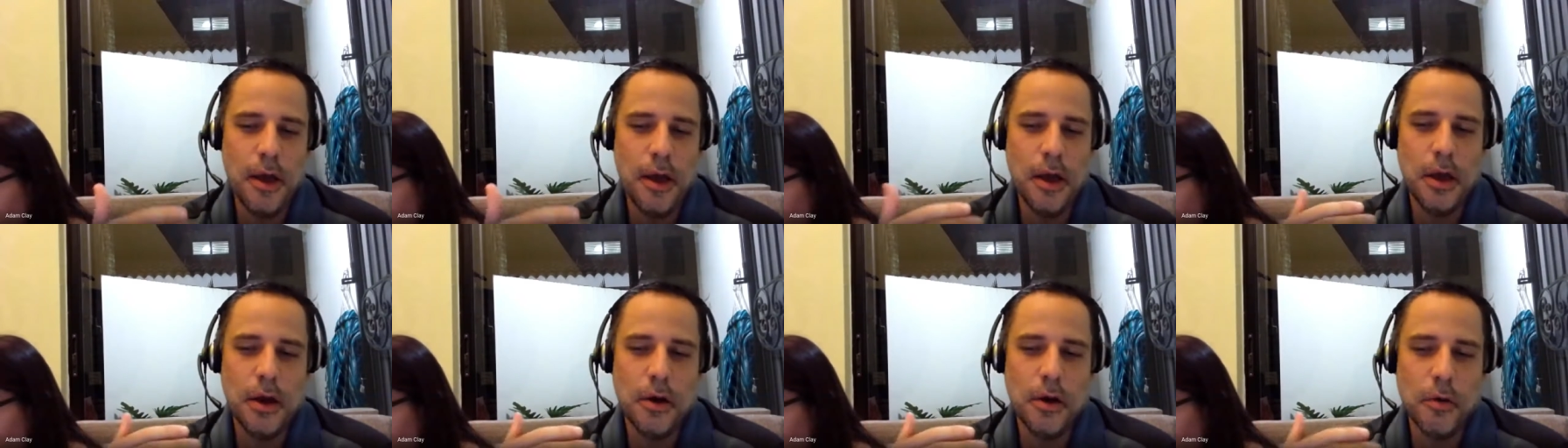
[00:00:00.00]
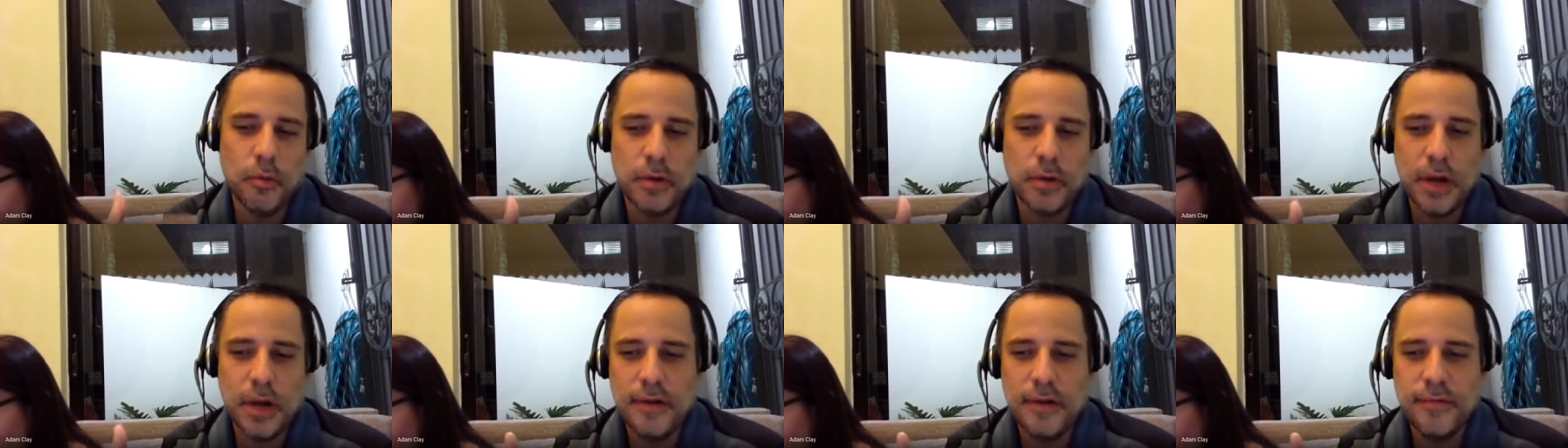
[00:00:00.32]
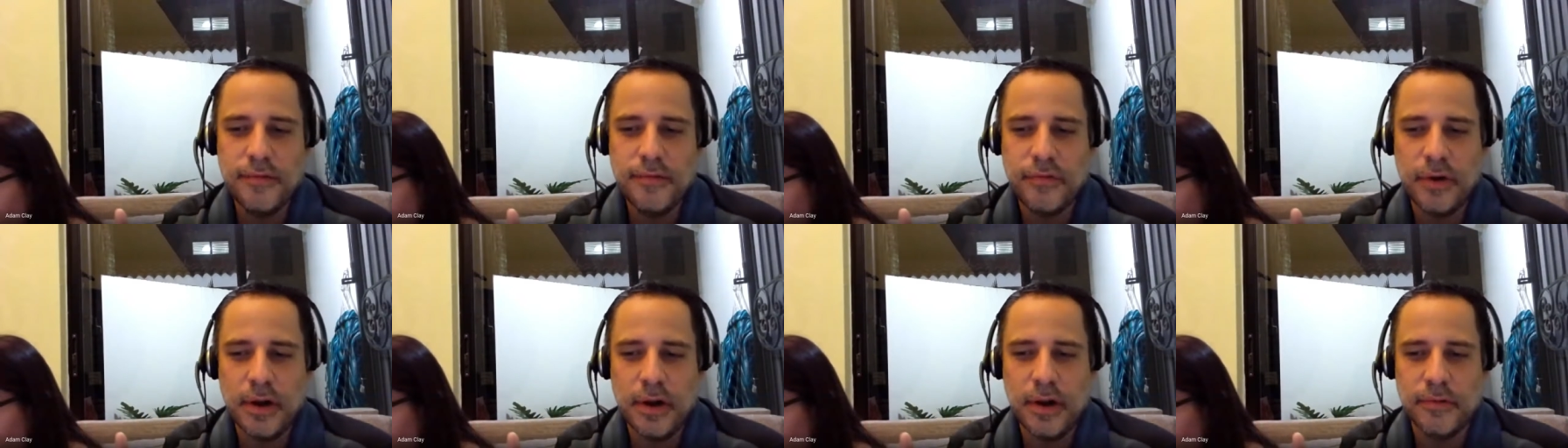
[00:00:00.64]
we're not in
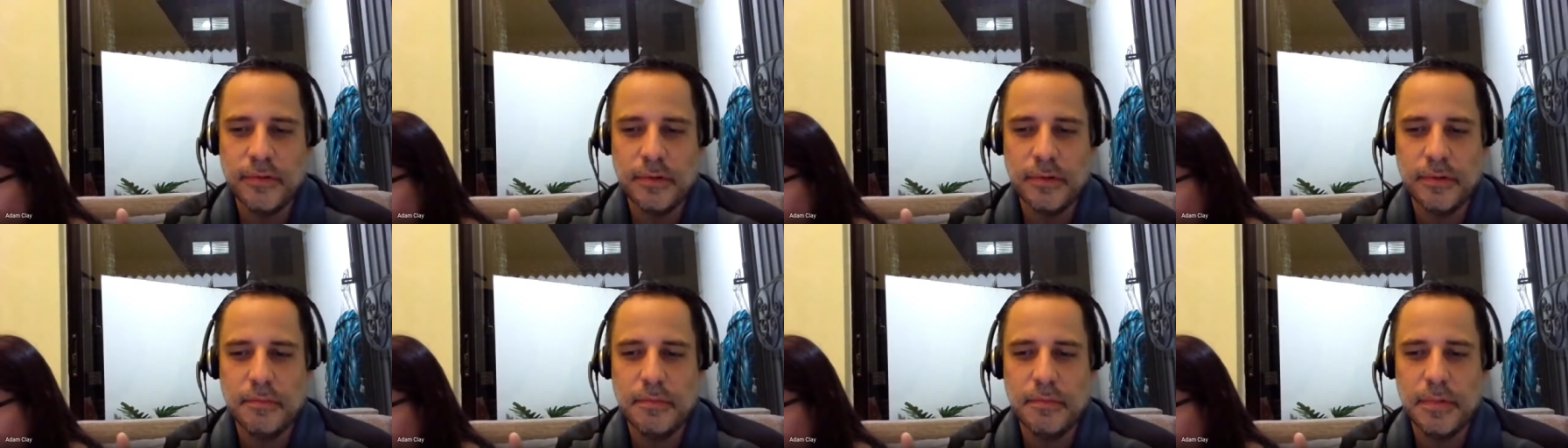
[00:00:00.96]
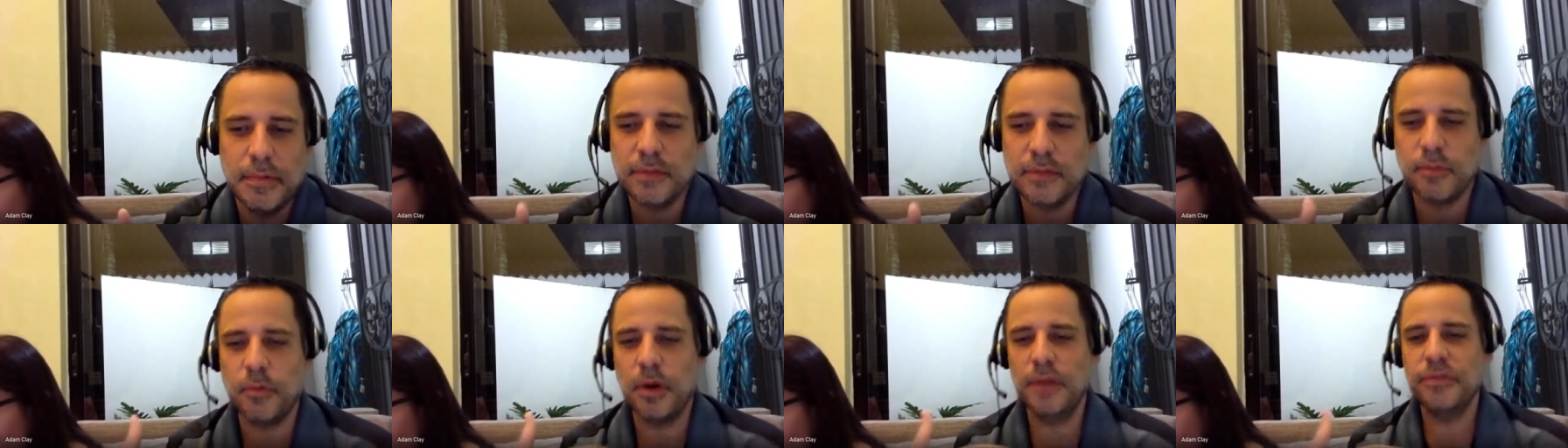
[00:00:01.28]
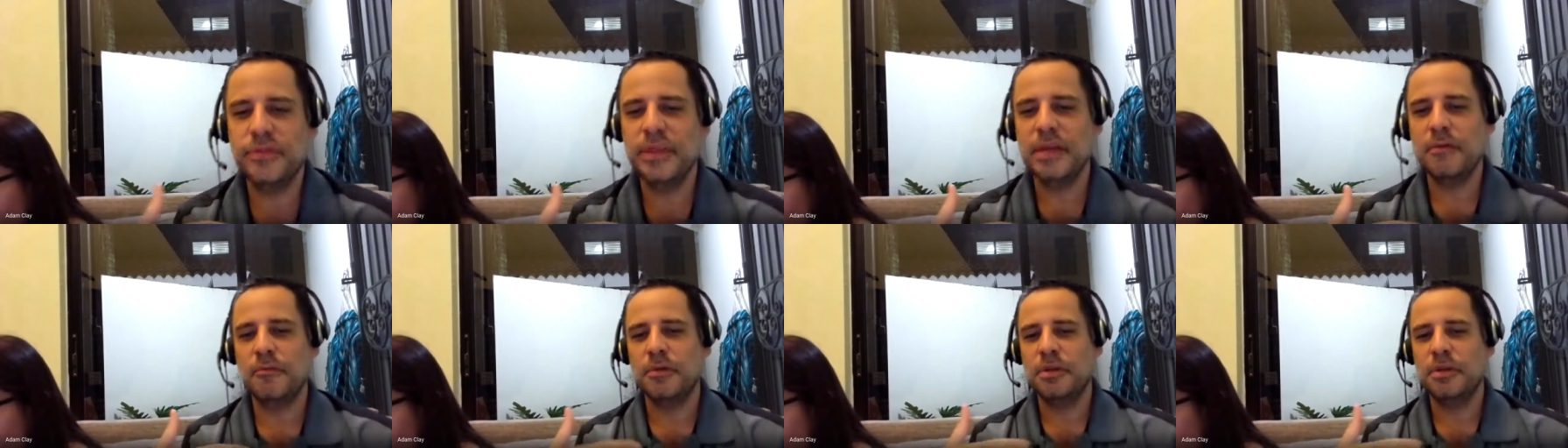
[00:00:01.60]
front of them. It's one
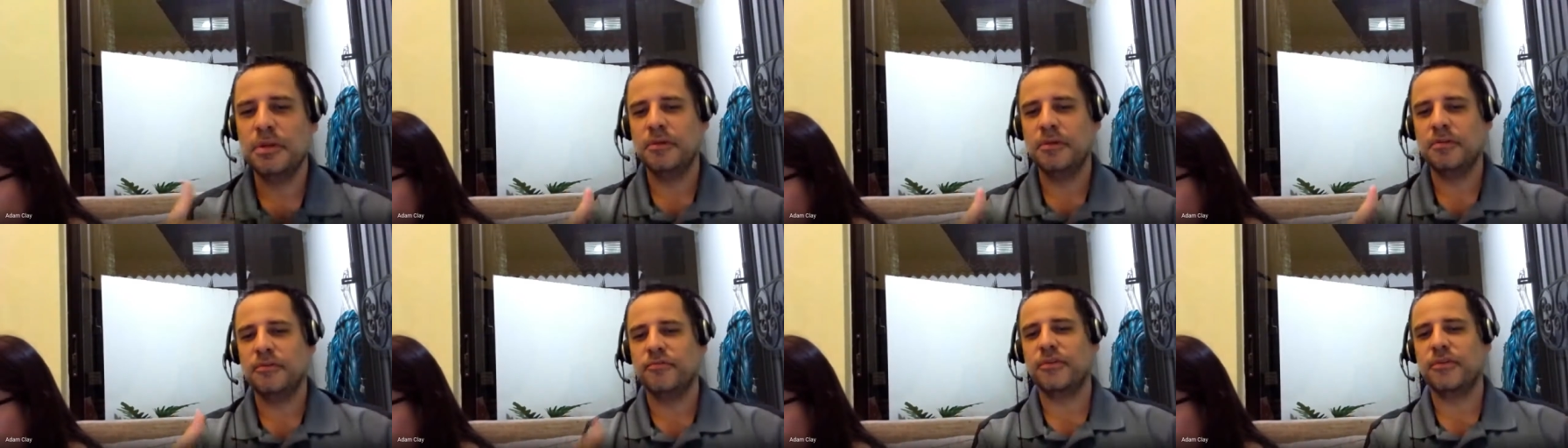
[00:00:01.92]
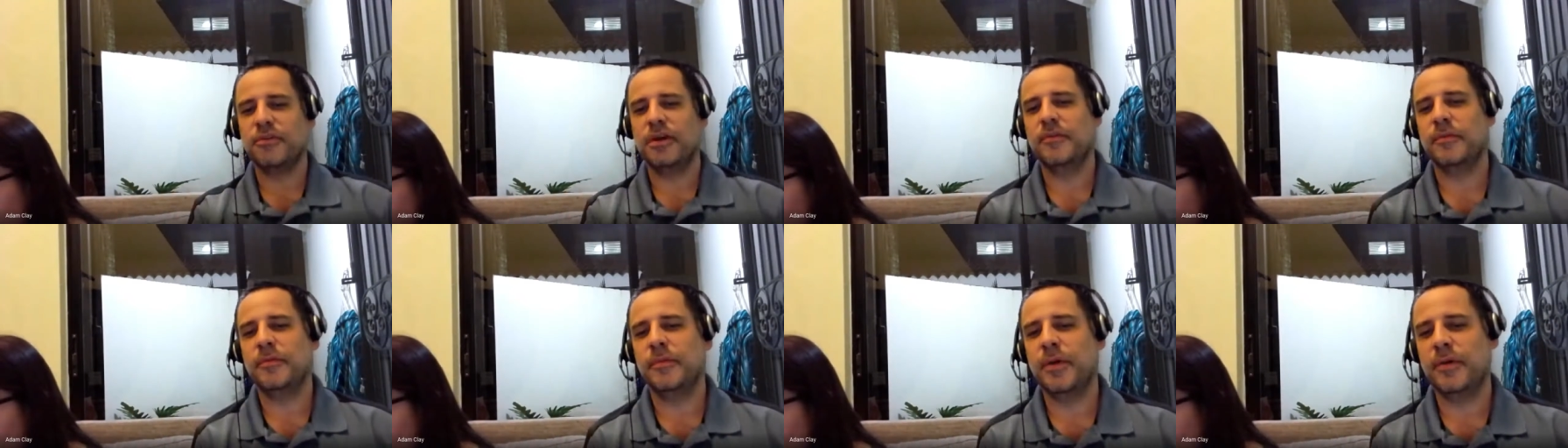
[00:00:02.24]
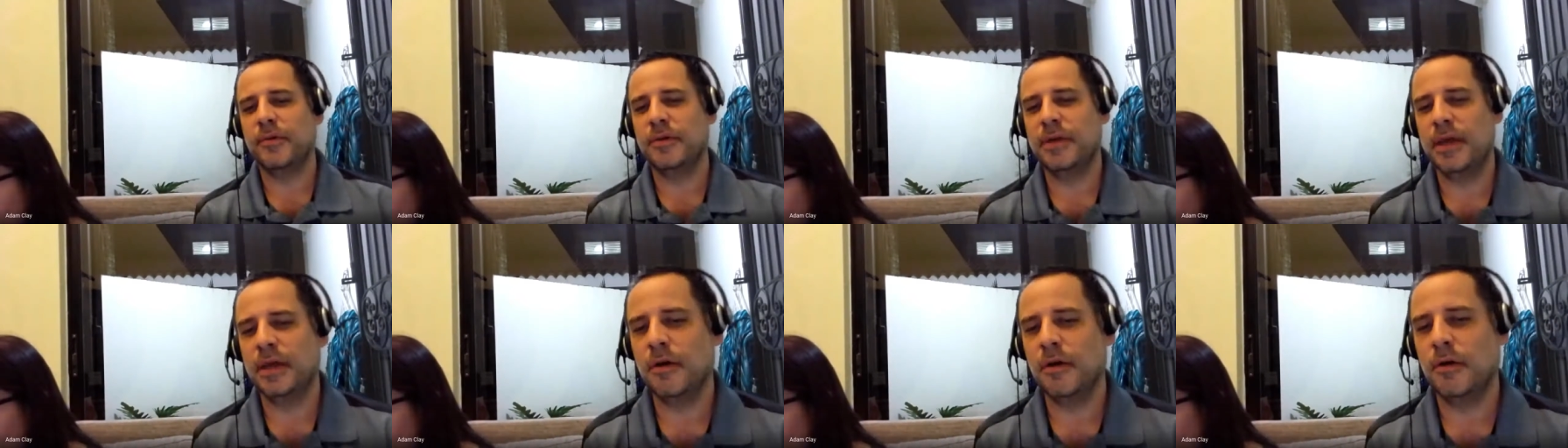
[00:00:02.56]
thing when you're in front of them every
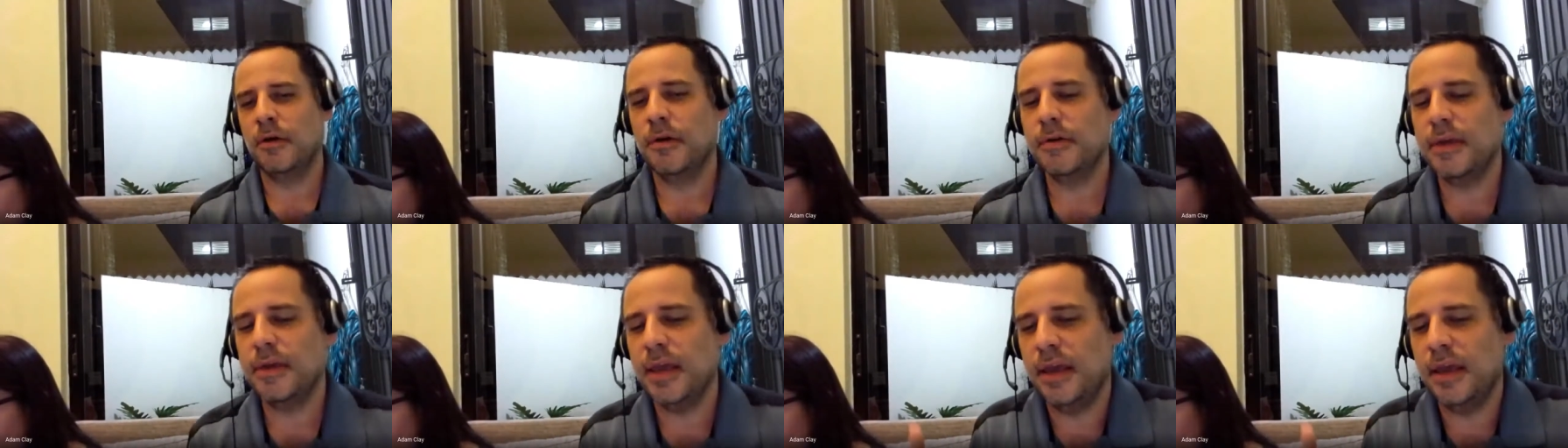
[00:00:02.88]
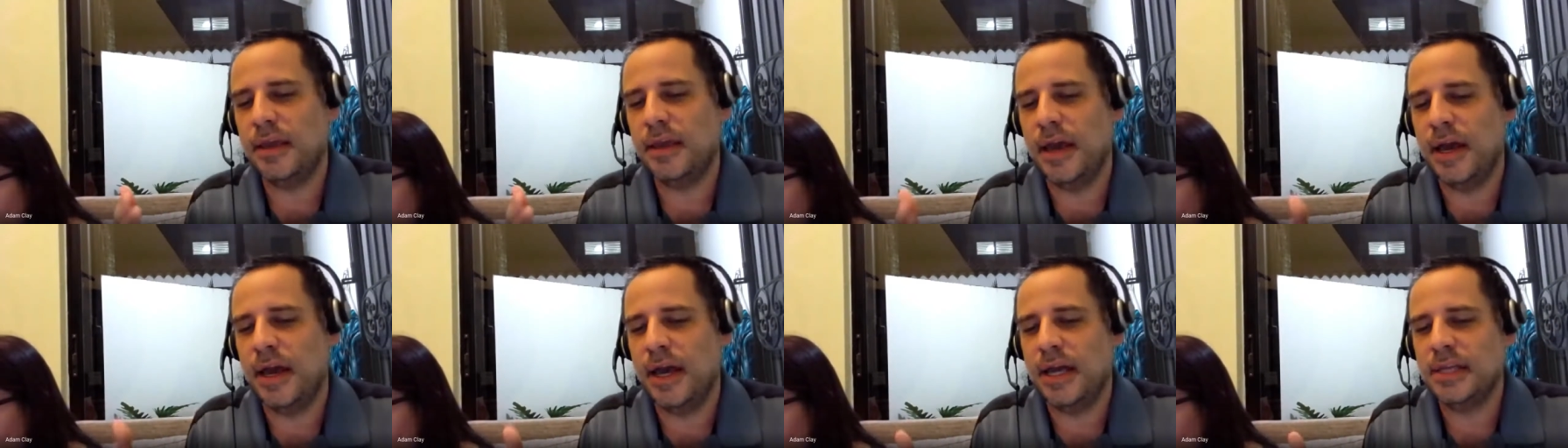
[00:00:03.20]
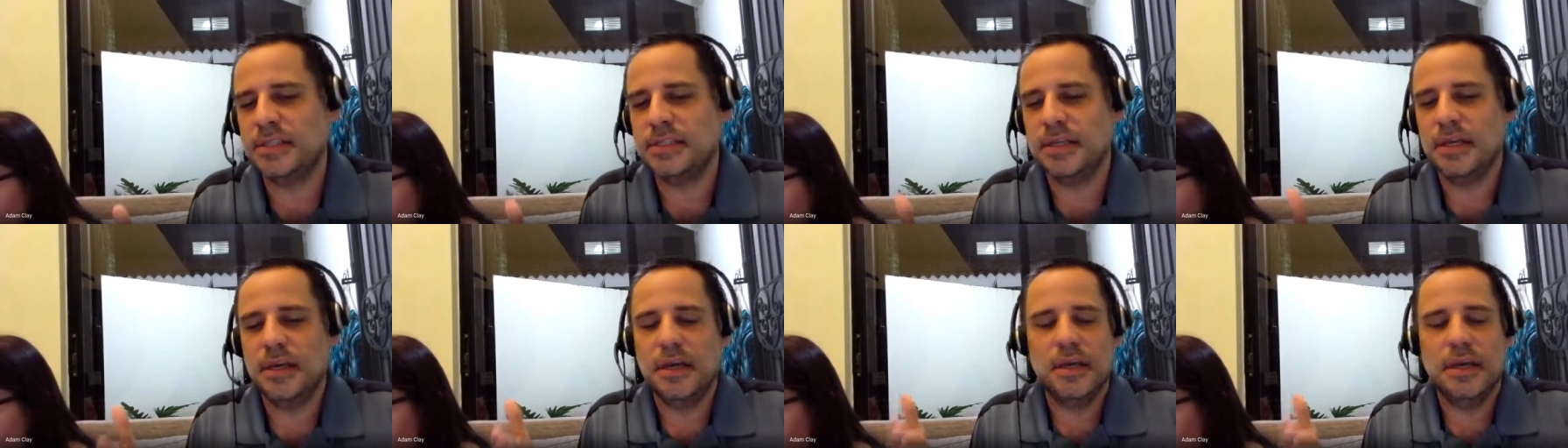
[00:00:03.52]
day going, okay, guys,